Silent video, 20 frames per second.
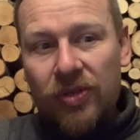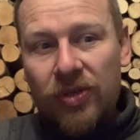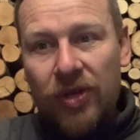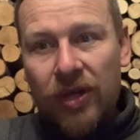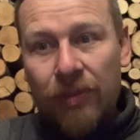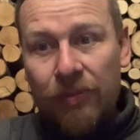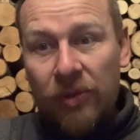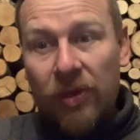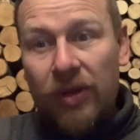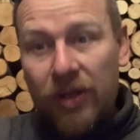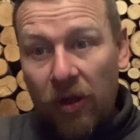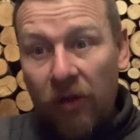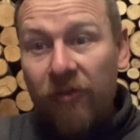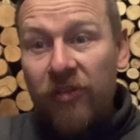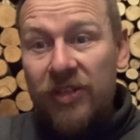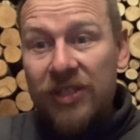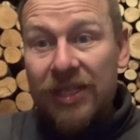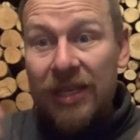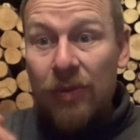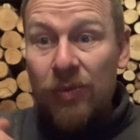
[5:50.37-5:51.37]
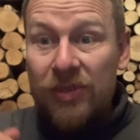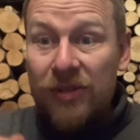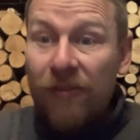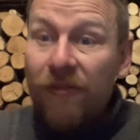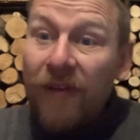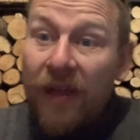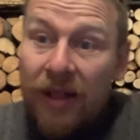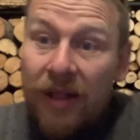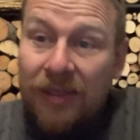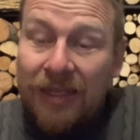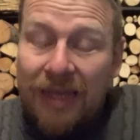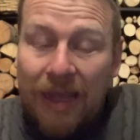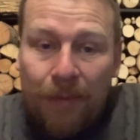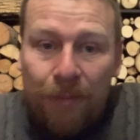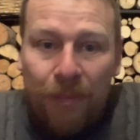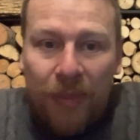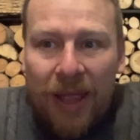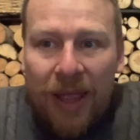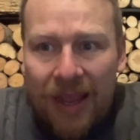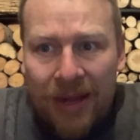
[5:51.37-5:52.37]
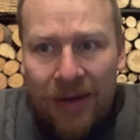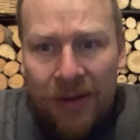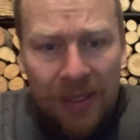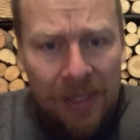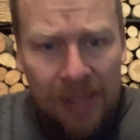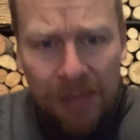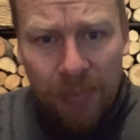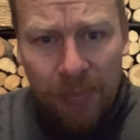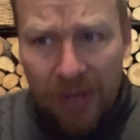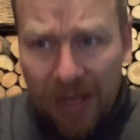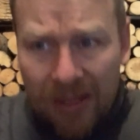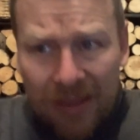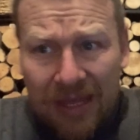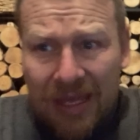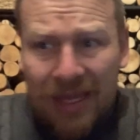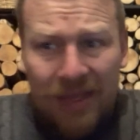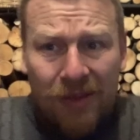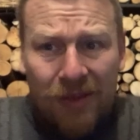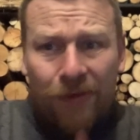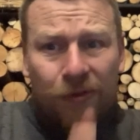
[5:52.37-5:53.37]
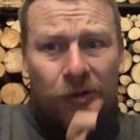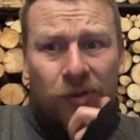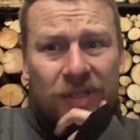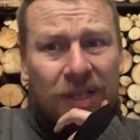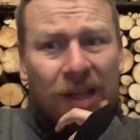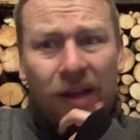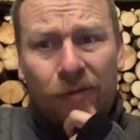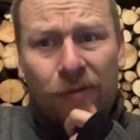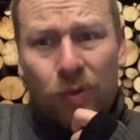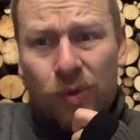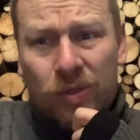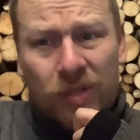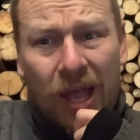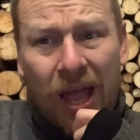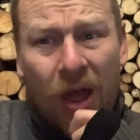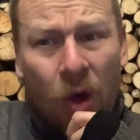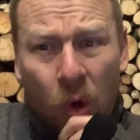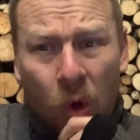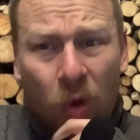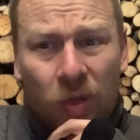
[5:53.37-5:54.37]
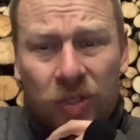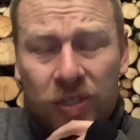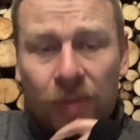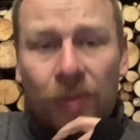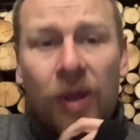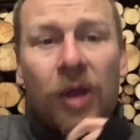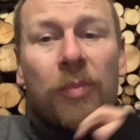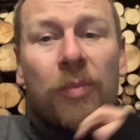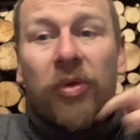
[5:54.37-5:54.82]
I'm not, obviously it was a failed campaign, but I think the first half it was awesome.